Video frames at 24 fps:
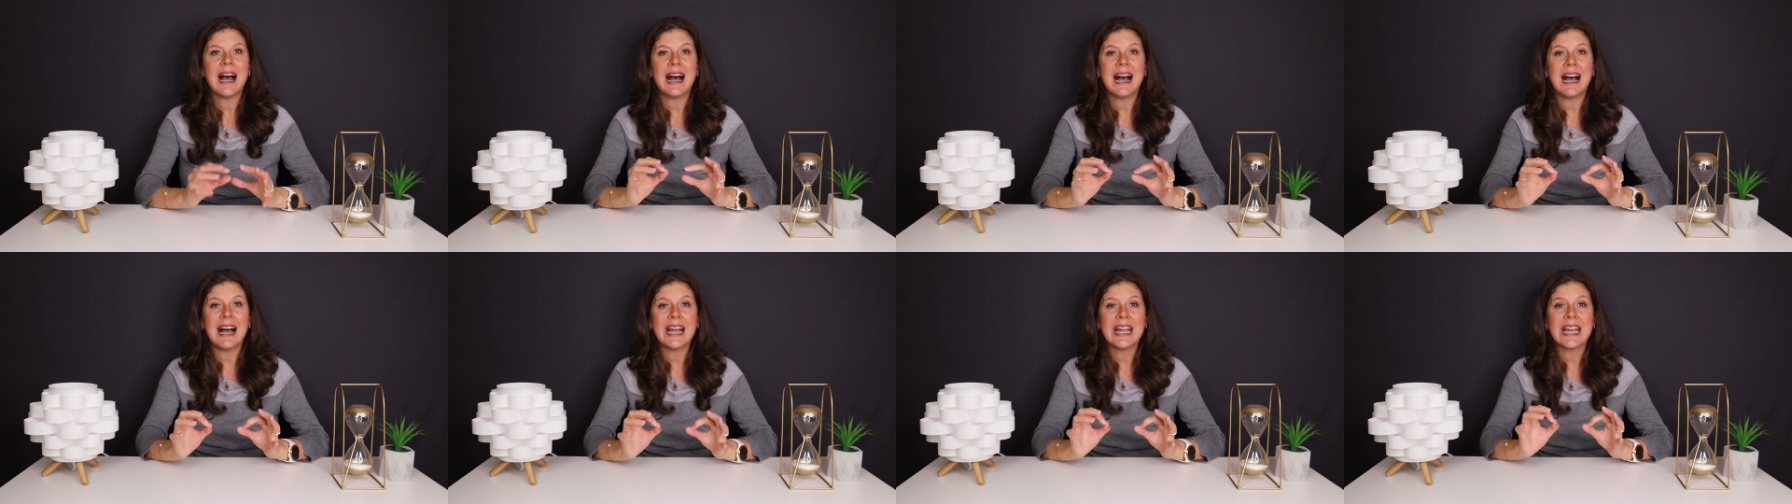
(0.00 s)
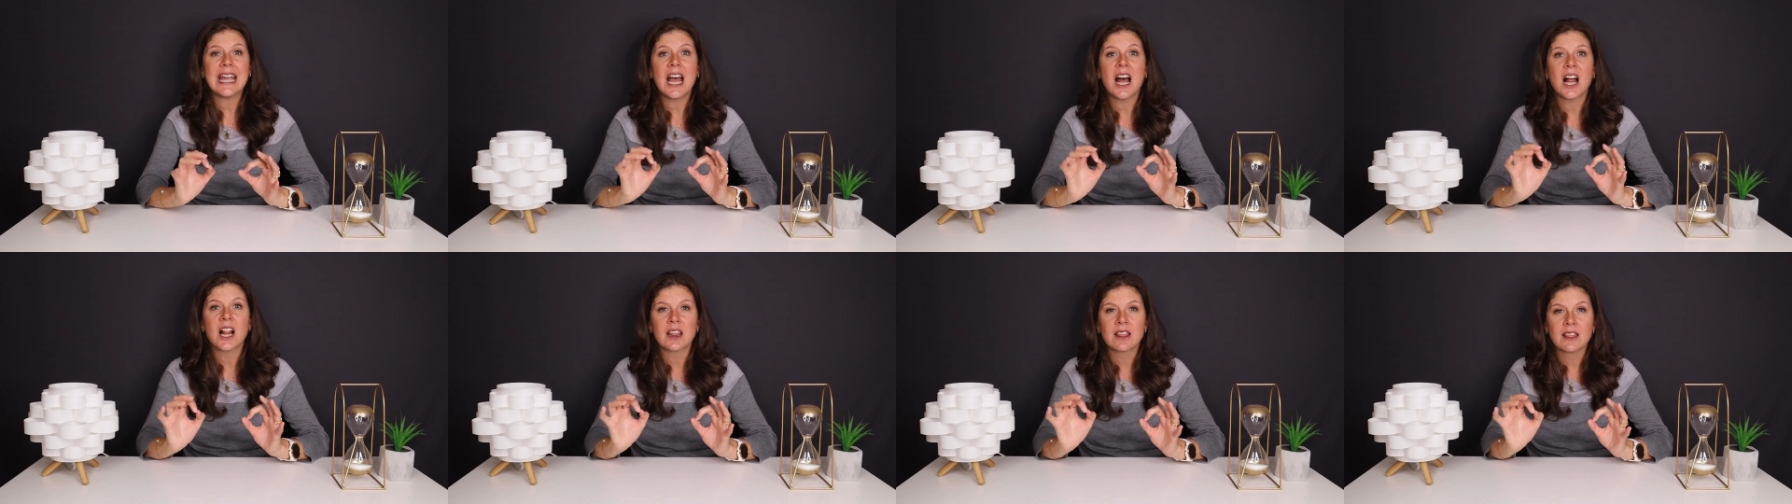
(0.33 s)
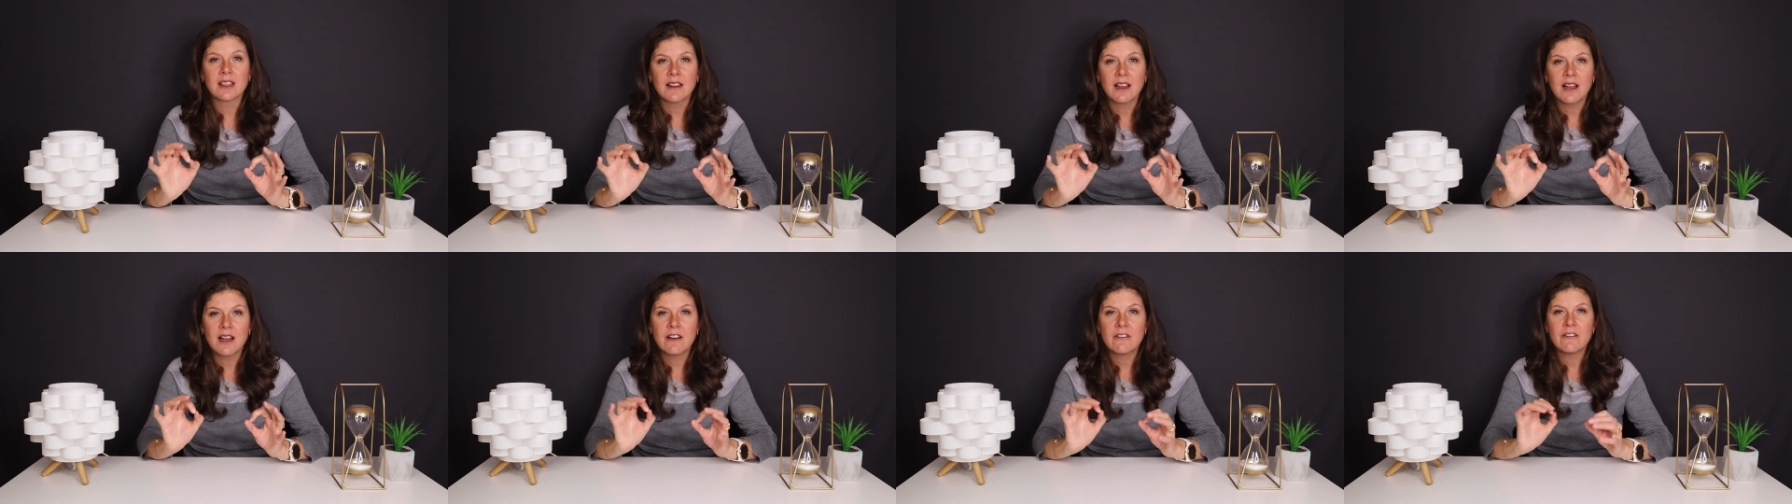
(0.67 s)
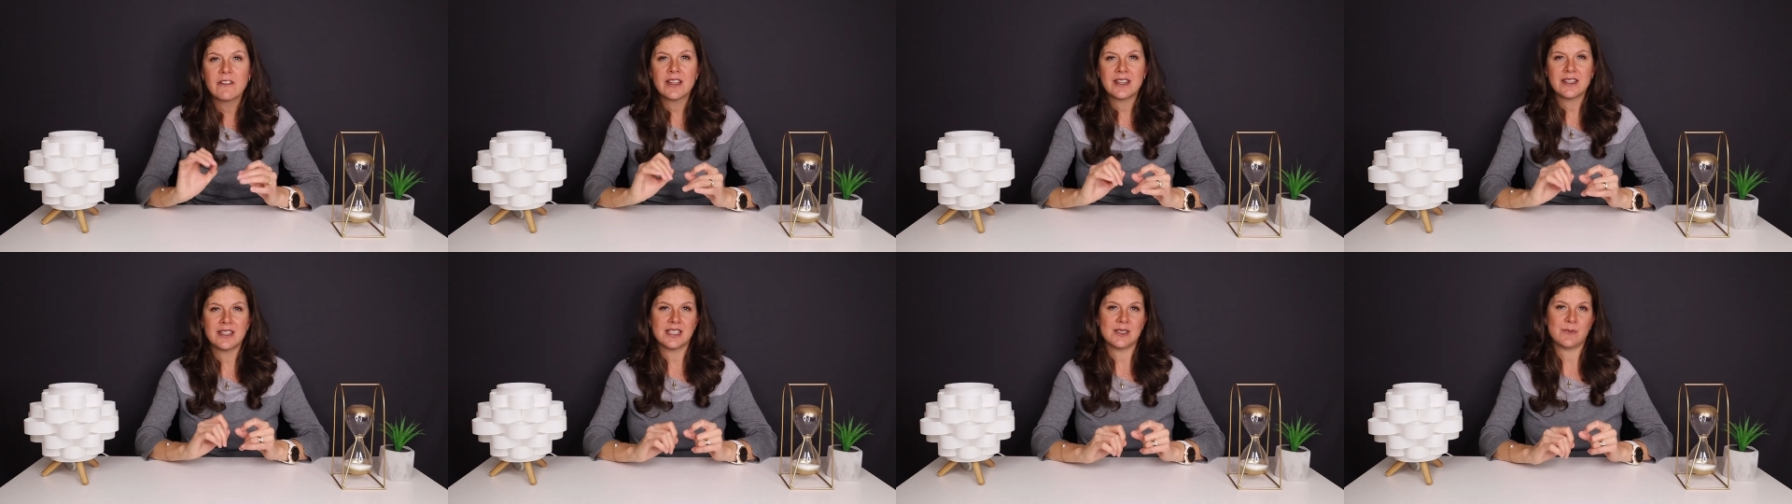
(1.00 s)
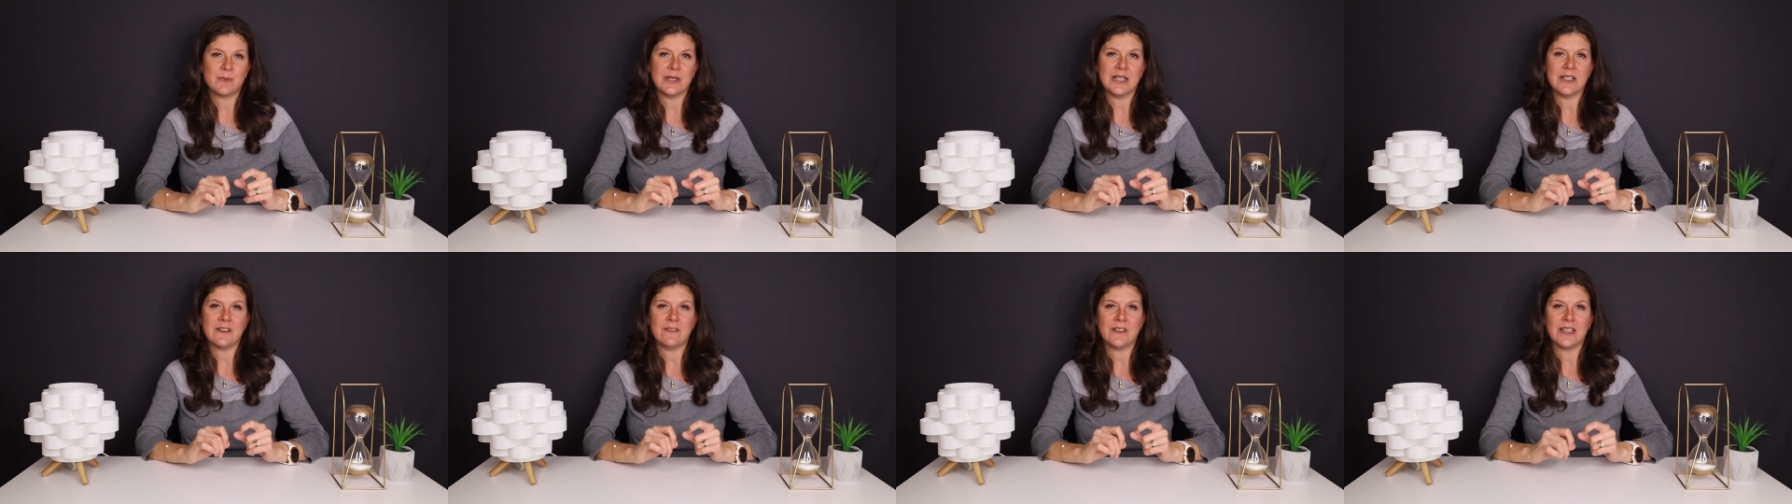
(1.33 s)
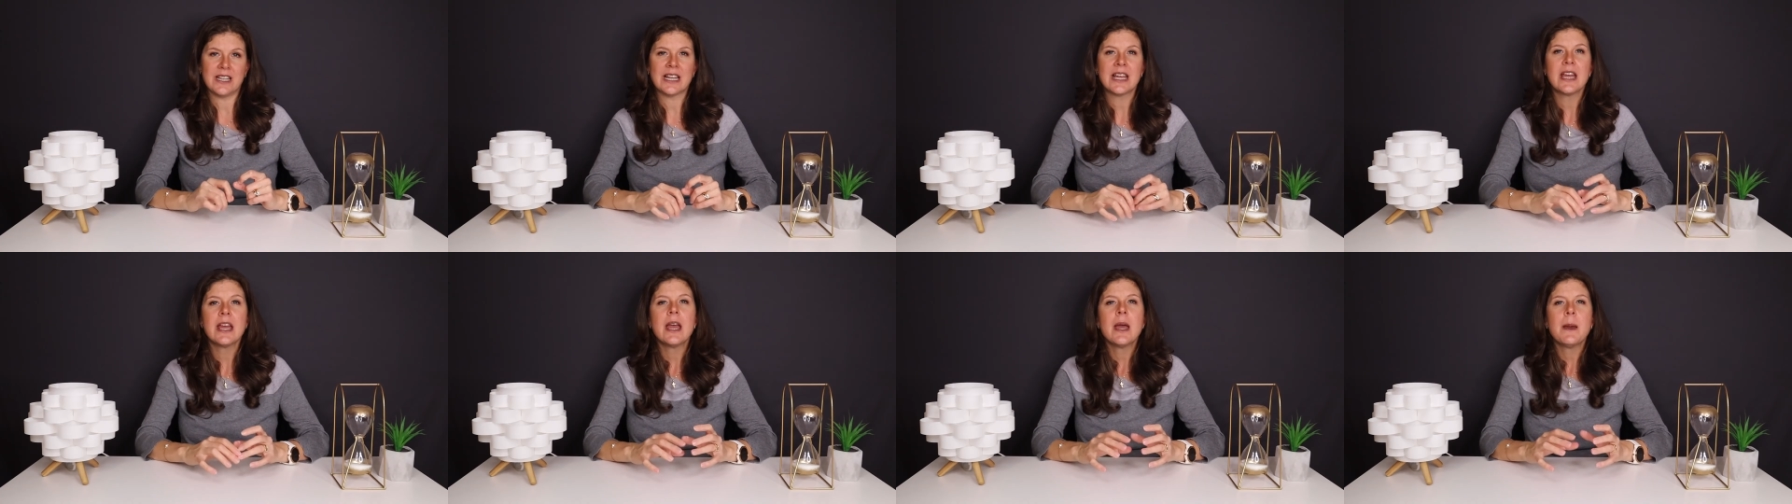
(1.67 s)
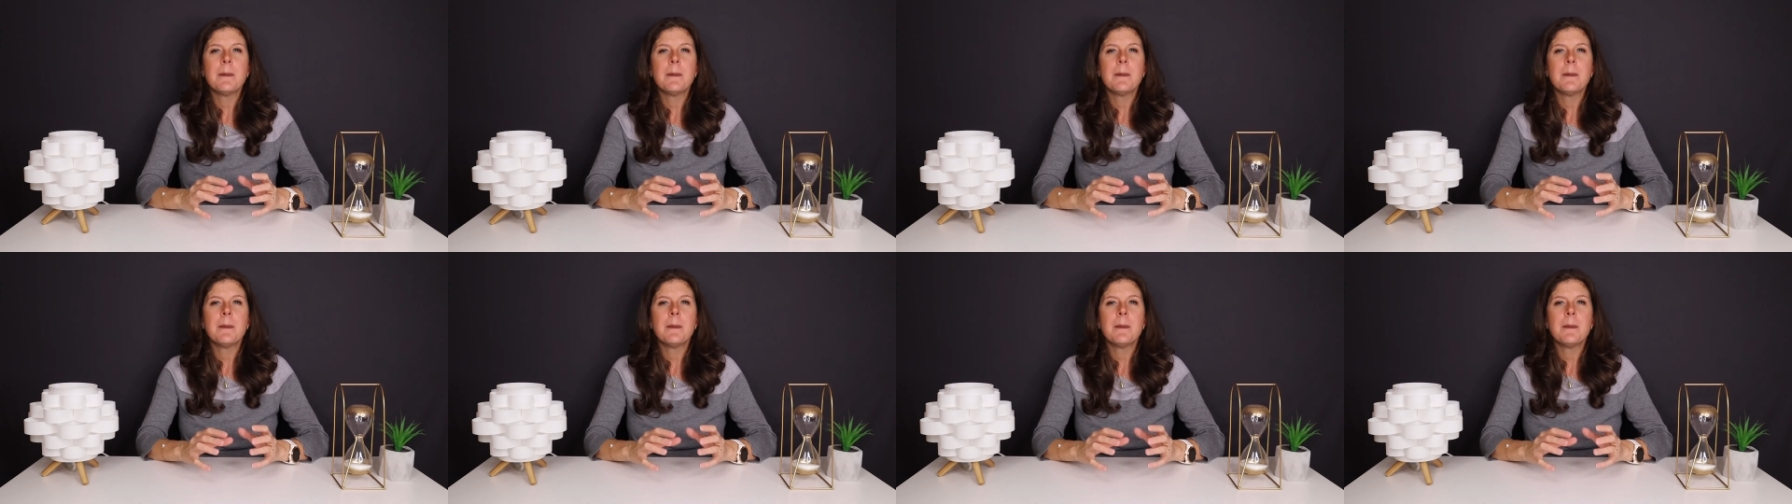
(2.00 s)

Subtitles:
I love this benefit